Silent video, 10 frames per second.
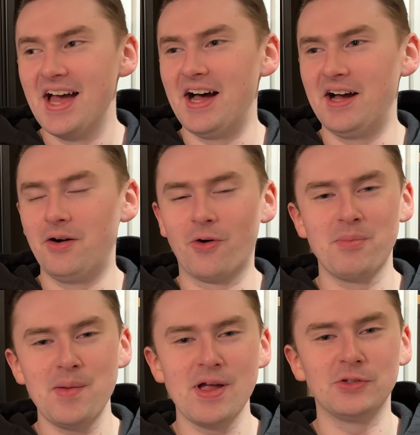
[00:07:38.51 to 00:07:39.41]
Or
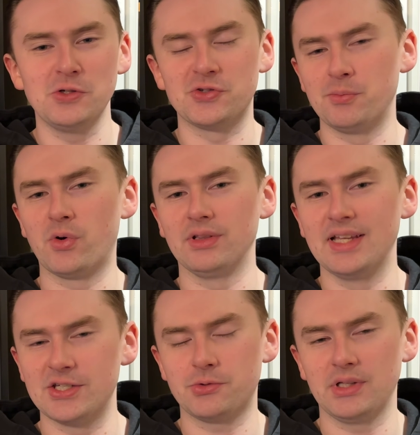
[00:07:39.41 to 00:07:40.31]
maybe I'll do some more
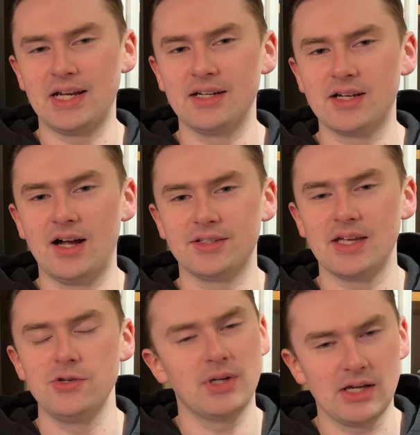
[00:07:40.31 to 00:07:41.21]
list-related
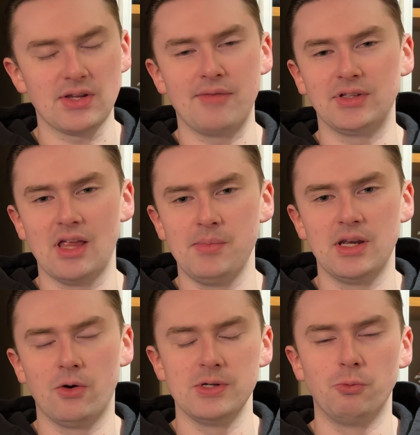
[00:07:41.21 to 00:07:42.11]
content. You guys will have to let me
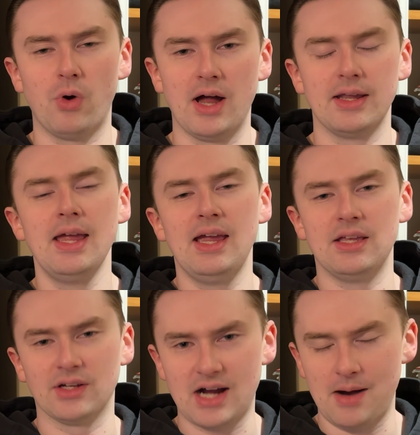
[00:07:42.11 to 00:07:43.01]
know what you want
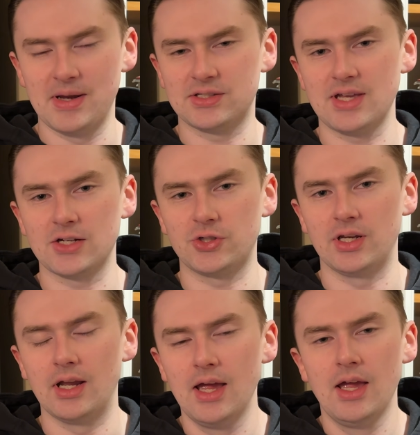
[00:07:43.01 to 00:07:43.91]
in the comment
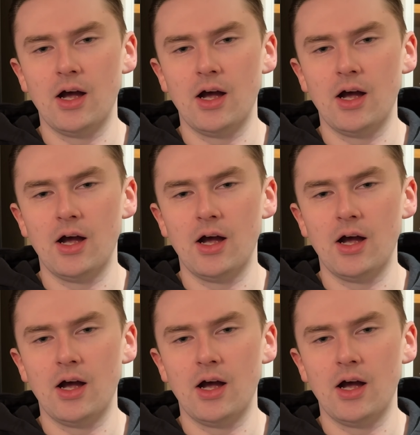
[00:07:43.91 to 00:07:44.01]
section.